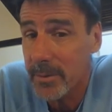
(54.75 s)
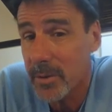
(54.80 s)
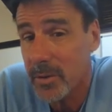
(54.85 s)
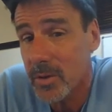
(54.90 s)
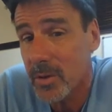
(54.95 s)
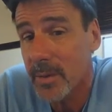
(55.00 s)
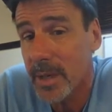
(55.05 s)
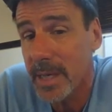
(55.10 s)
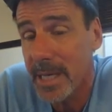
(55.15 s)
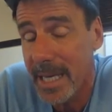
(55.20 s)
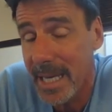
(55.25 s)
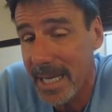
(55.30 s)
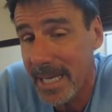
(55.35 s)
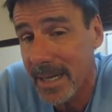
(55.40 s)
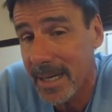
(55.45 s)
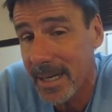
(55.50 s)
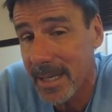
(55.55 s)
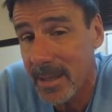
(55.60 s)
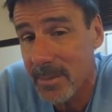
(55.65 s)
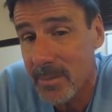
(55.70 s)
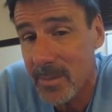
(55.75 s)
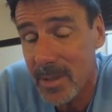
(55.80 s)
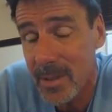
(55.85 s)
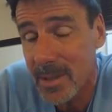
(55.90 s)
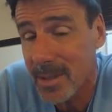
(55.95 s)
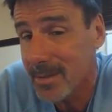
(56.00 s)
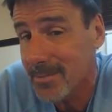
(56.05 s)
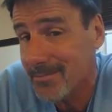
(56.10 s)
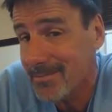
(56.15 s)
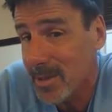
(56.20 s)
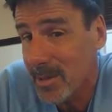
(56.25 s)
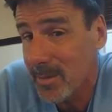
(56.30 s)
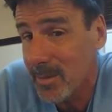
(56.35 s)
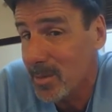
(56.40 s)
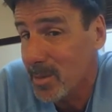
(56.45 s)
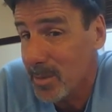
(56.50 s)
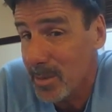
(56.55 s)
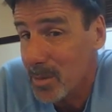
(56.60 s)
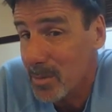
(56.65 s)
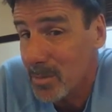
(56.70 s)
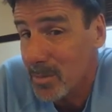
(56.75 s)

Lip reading: Those are my A items, the